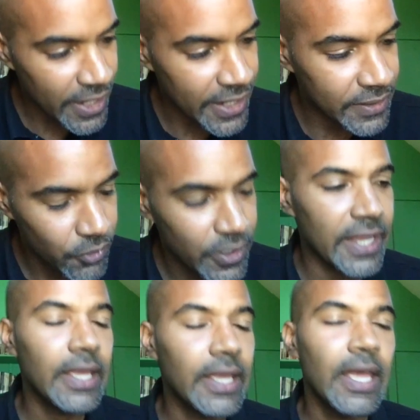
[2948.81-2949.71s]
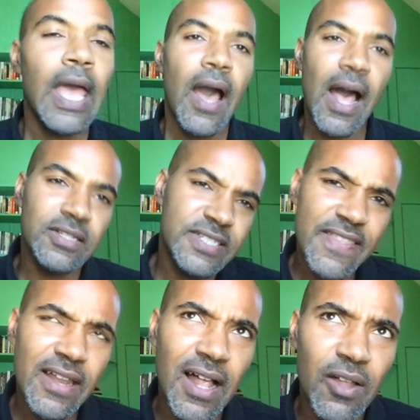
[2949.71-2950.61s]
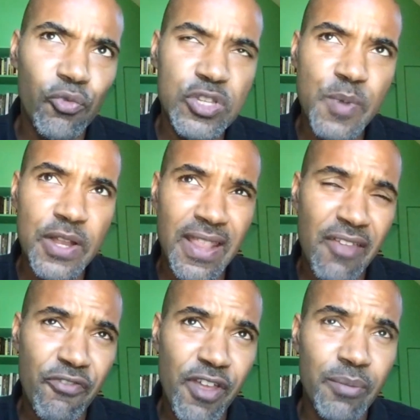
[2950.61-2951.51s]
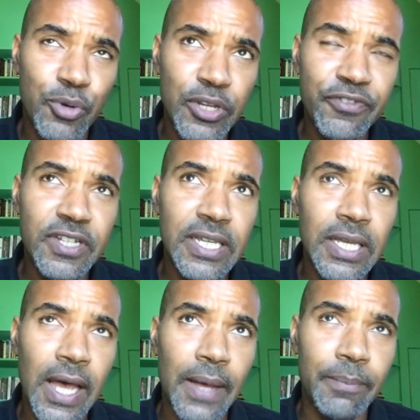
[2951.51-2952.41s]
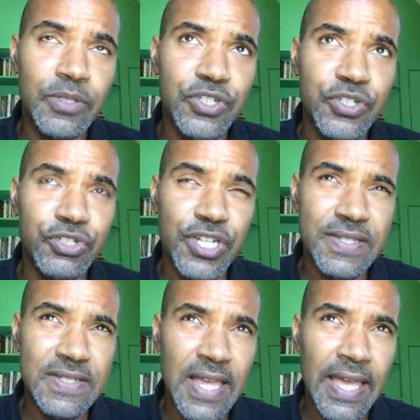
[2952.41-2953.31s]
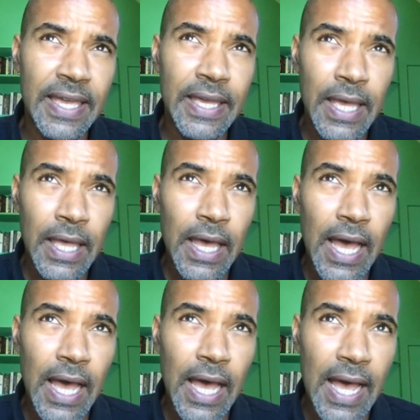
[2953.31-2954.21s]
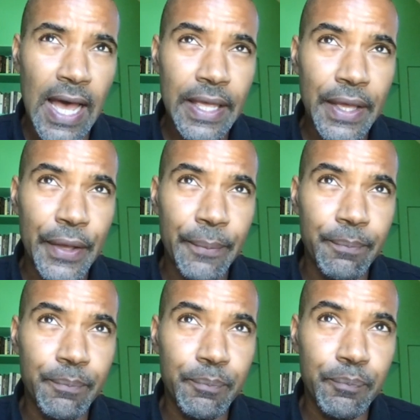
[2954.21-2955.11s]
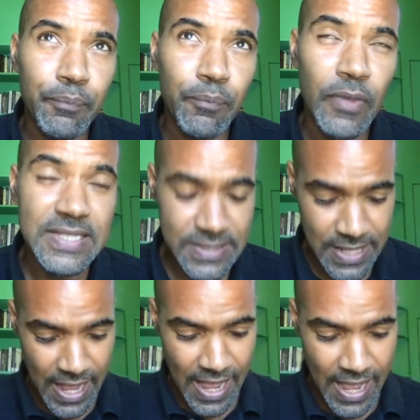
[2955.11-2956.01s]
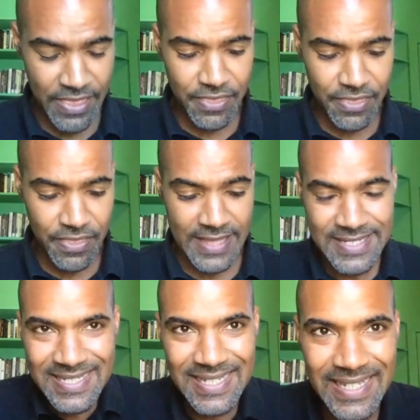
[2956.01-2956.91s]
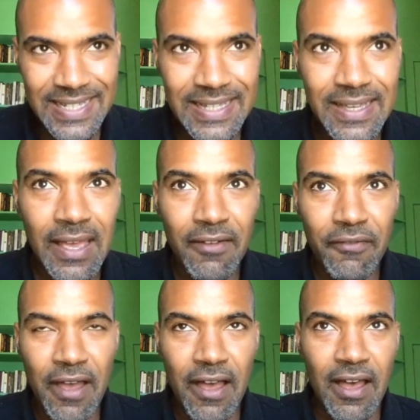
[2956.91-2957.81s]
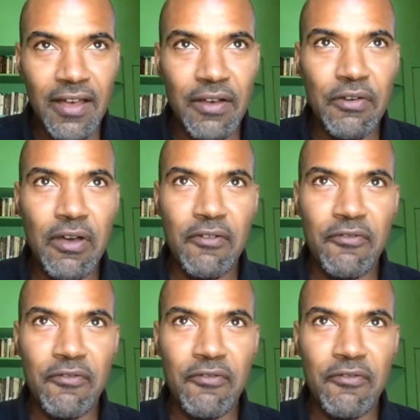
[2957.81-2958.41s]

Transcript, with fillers: Right. Okay. I'll say that I'll respond to that very briefly um, to just say I um, I I see uh,